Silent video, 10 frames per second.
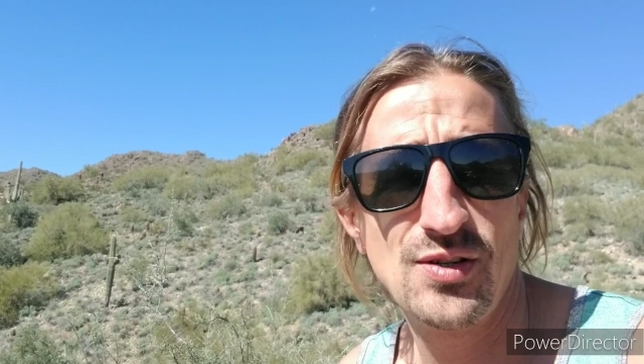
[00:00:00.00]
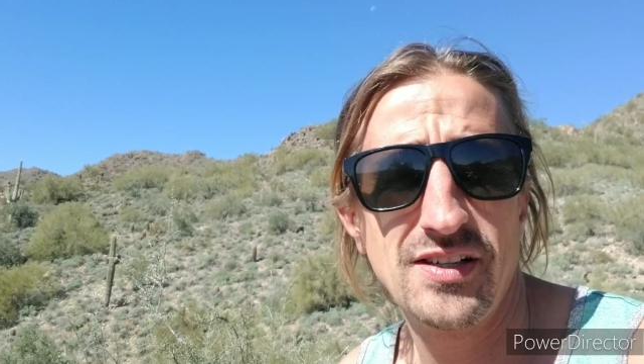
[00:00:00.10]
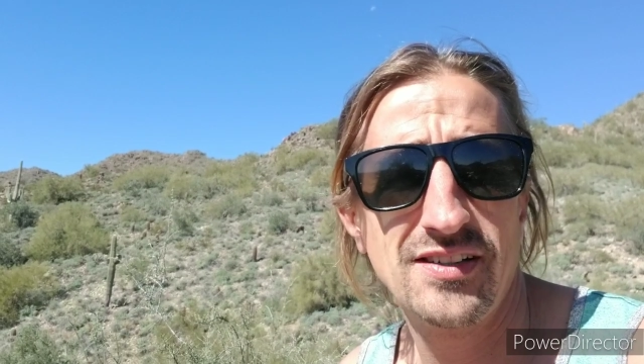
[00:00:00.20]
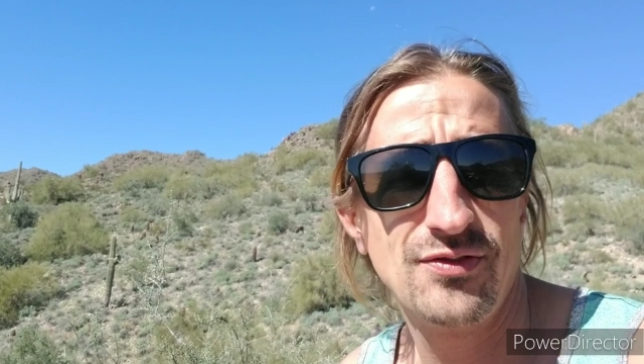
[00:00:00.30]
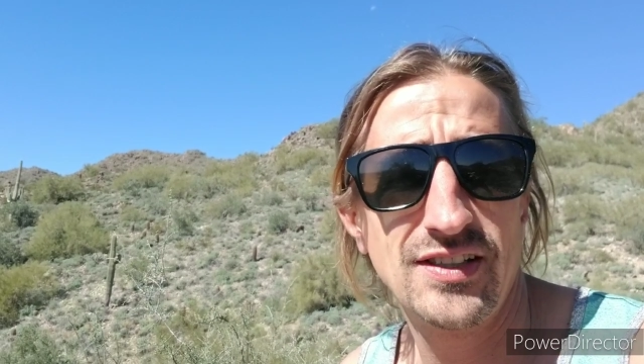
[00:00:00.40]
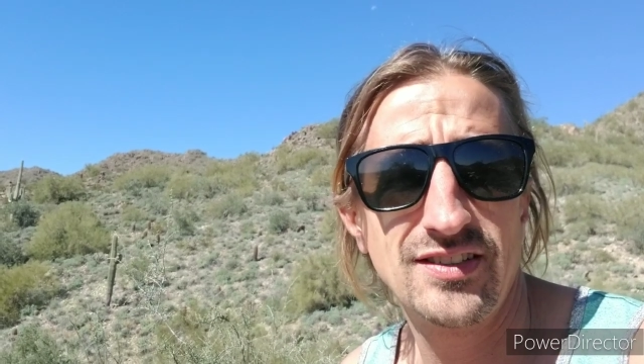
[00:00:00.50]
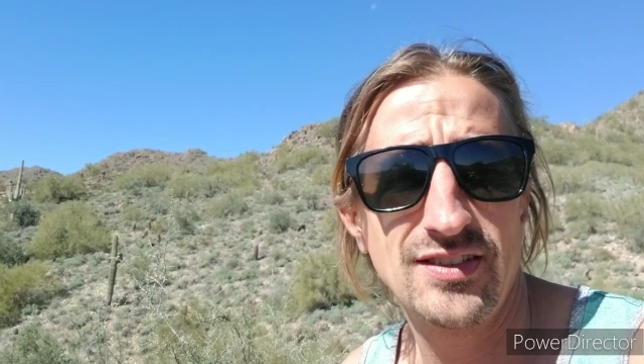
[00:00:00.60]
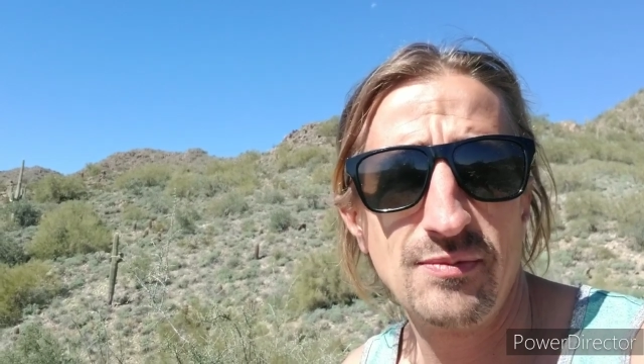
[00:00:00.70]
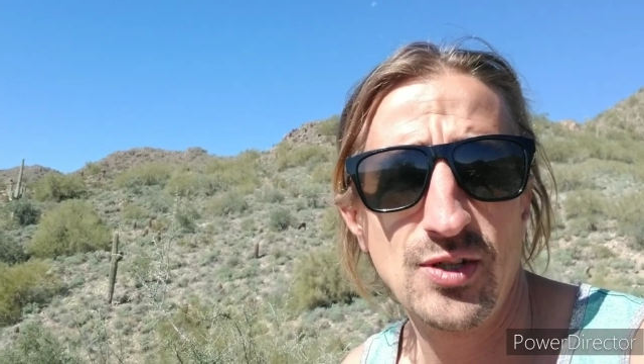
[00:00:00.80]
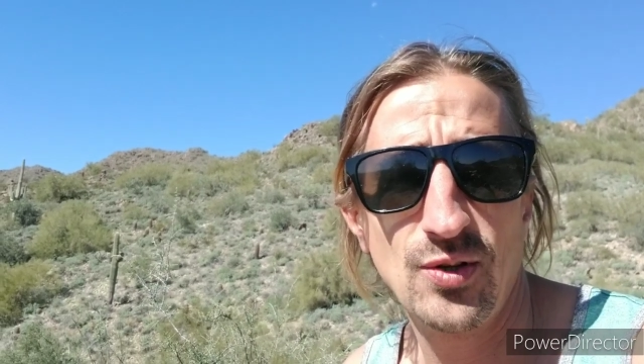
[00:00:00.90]
and if it's
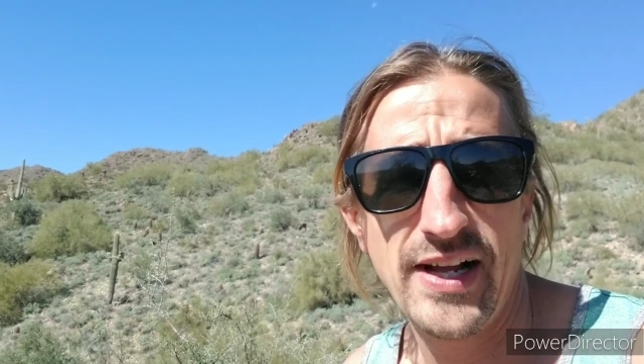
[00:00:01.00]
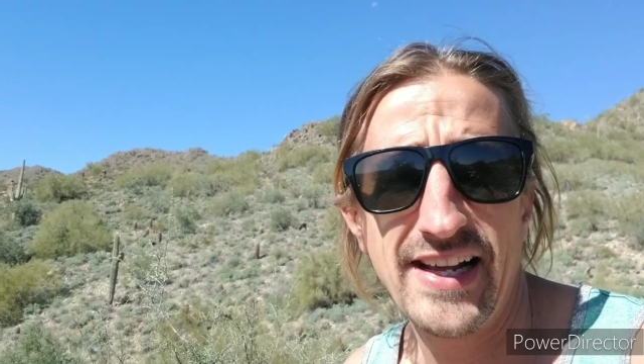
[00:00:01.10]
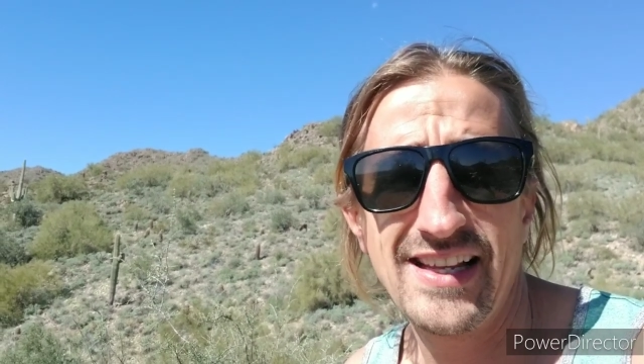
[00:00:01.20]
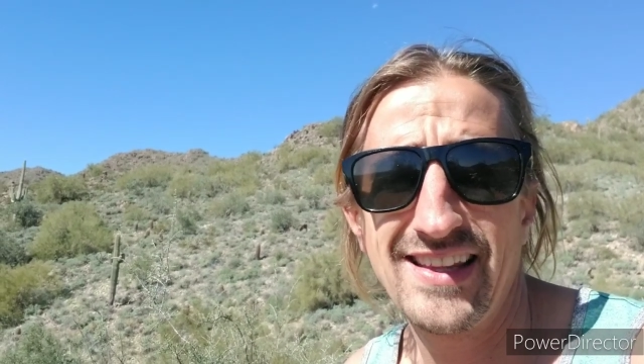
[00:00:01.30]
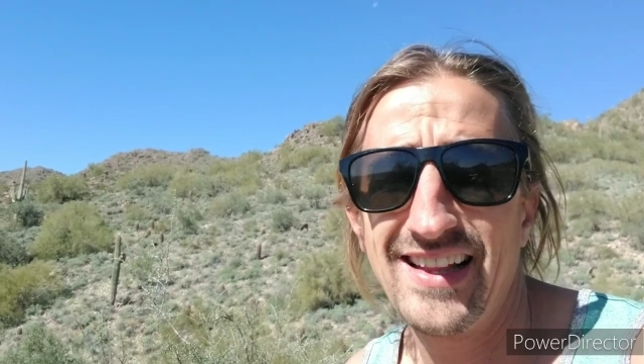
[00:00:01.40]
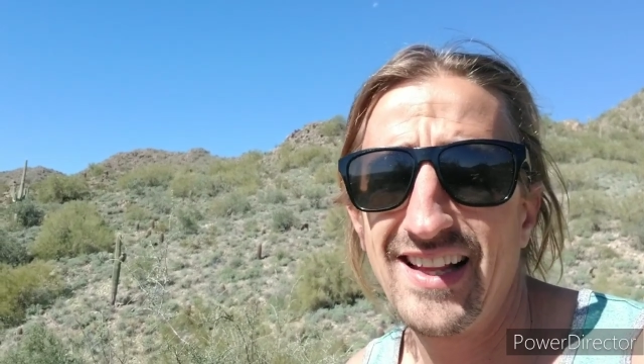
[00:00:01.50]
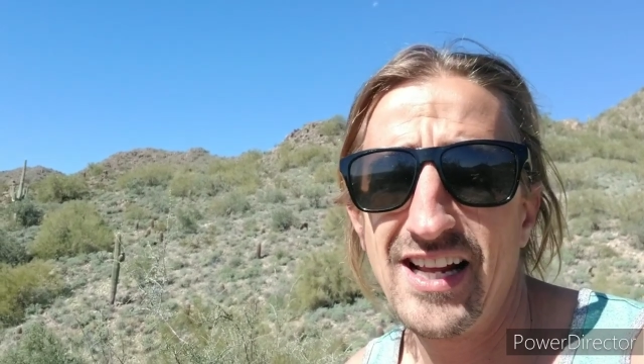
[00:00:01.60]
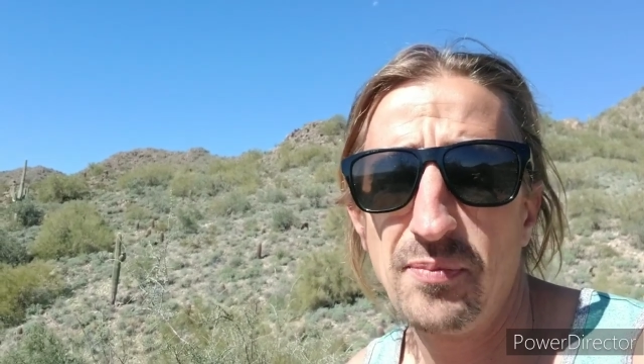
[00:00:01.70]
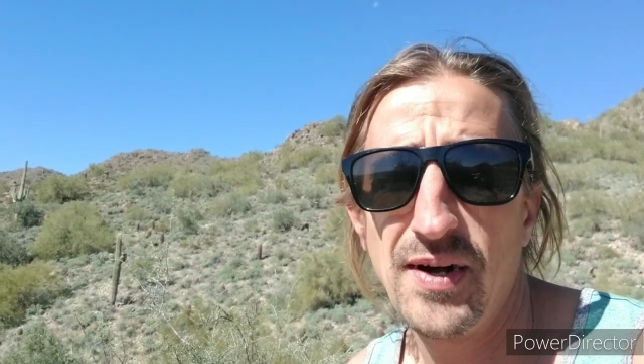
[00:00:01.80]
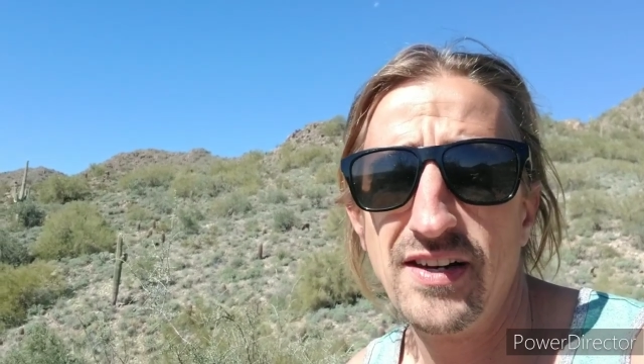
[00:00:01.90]
something you like, hit that
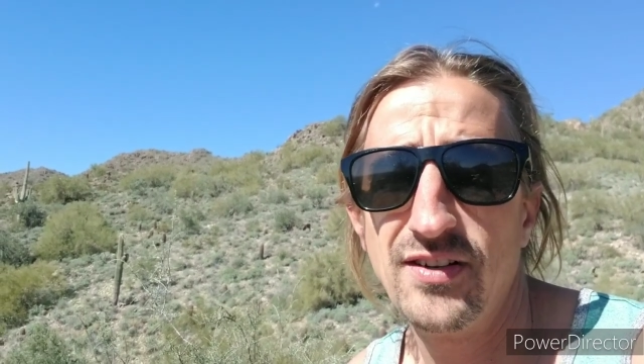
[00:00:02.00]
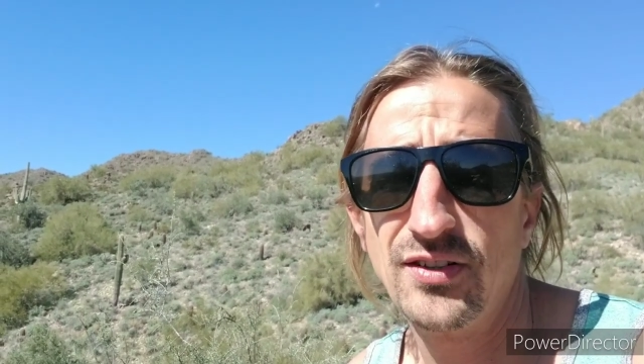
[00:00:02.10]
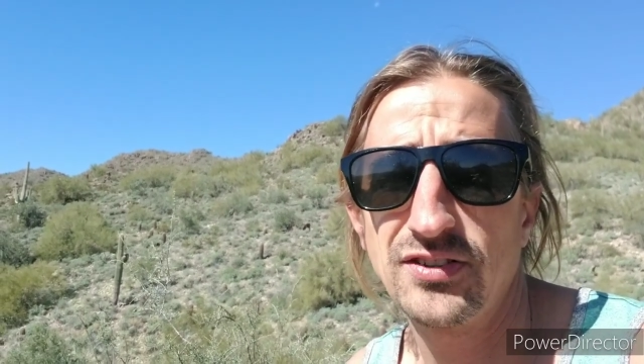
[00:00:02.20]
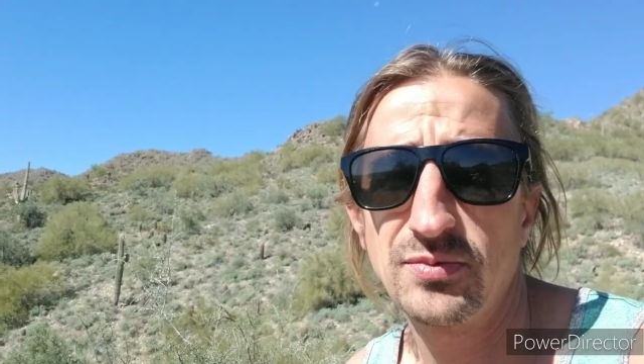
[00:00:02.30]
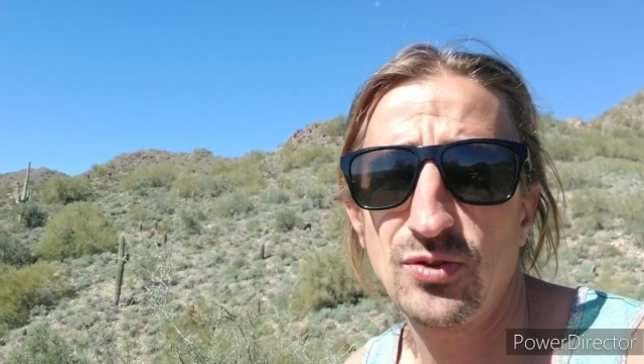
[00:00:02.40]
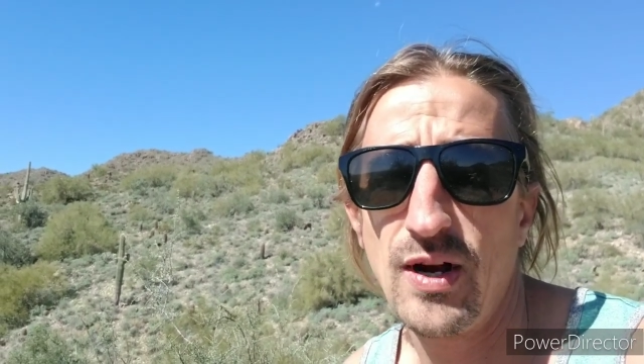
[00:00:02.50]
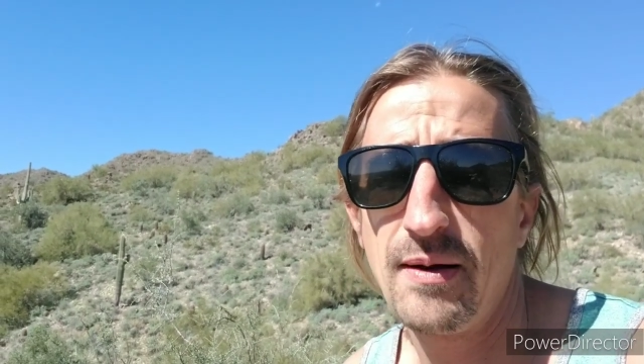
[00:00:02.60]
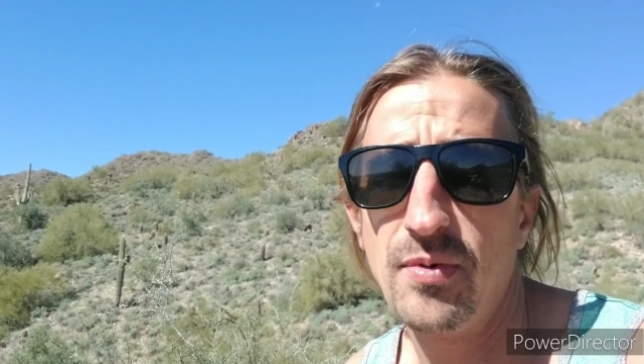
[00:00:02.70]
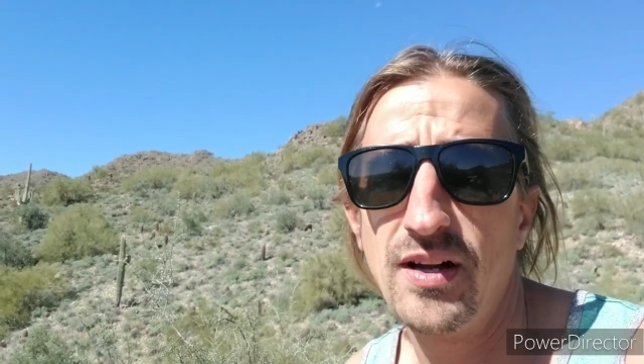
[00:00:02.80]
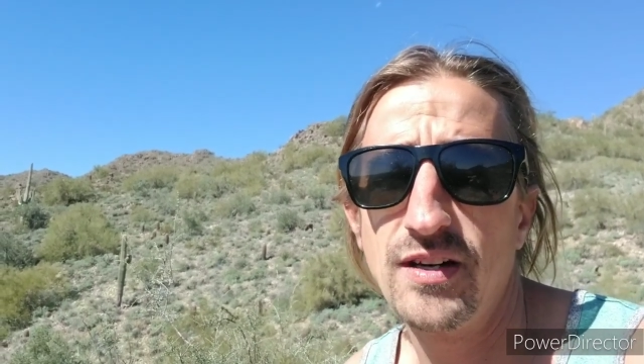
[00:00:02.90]
like button or
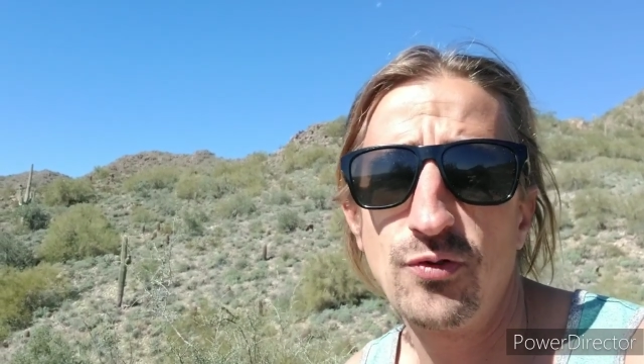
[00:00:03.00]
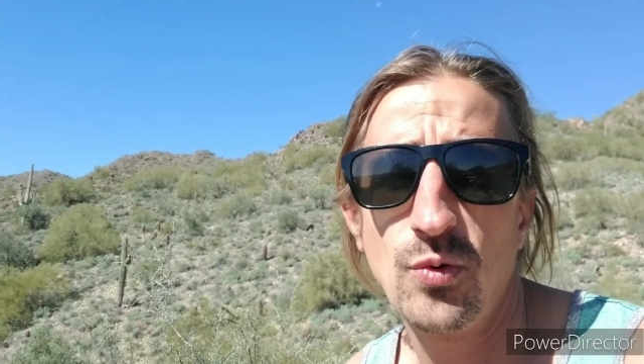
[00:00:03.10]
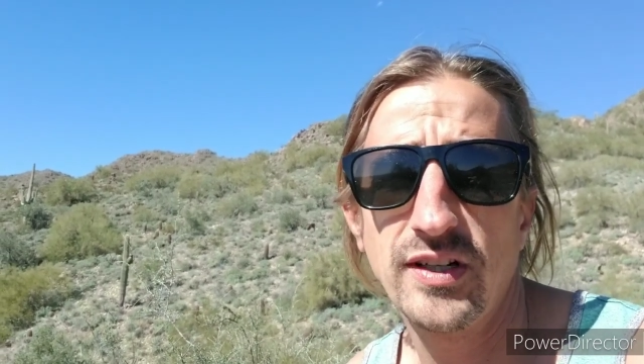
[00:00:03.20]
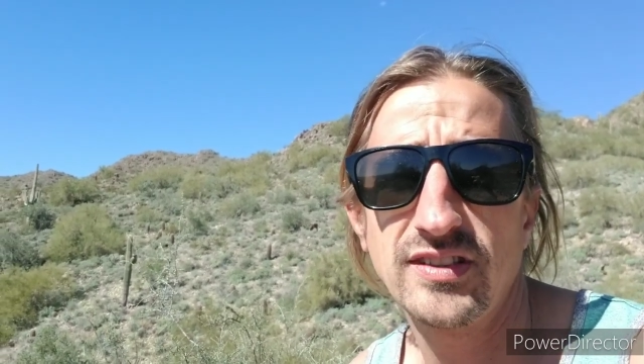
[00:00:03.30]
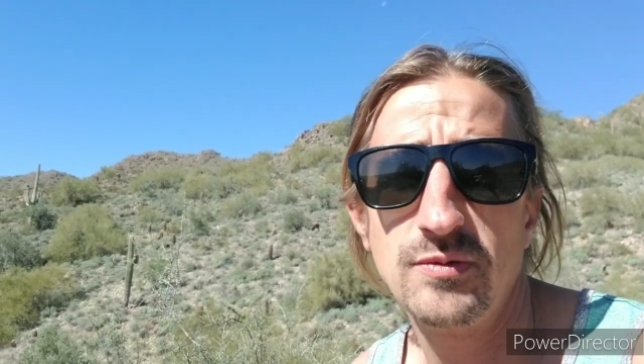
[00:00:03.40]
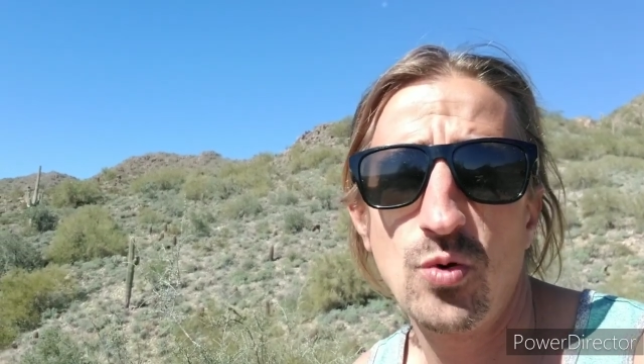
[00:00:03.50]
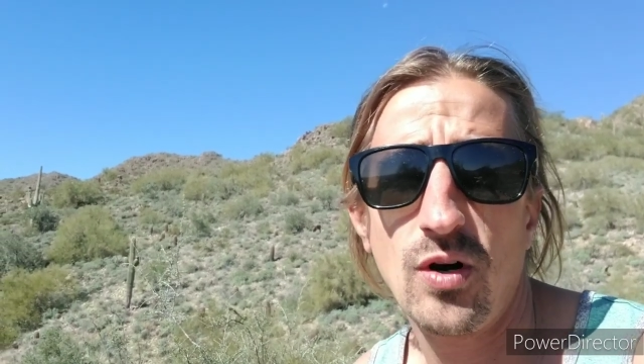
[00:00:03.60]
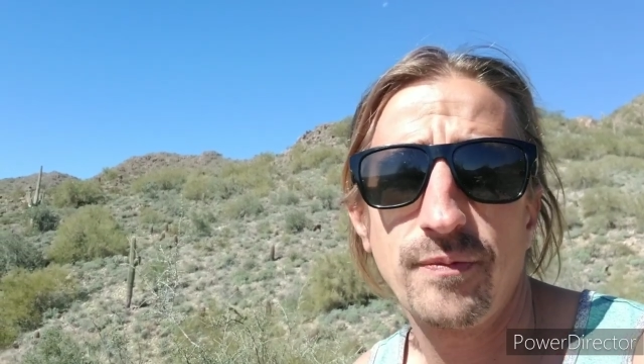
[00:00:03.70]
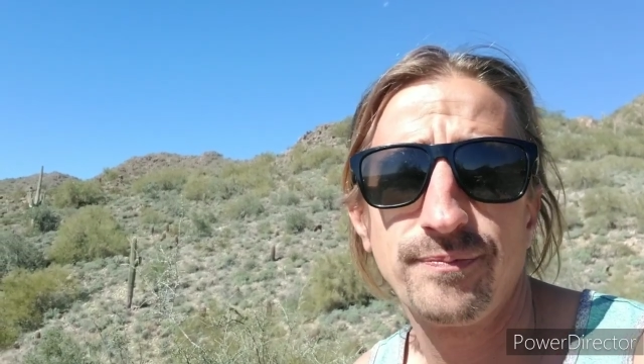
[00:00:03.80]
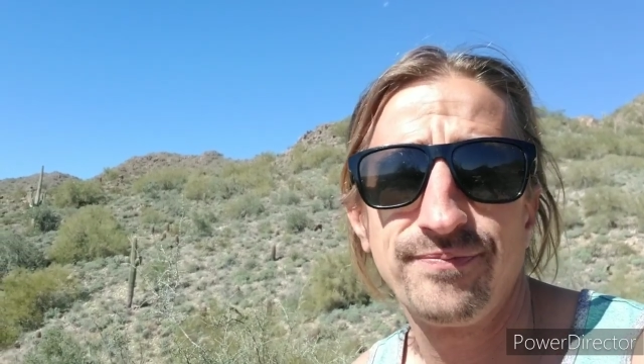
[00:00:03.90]
subscribe button if you want to see more.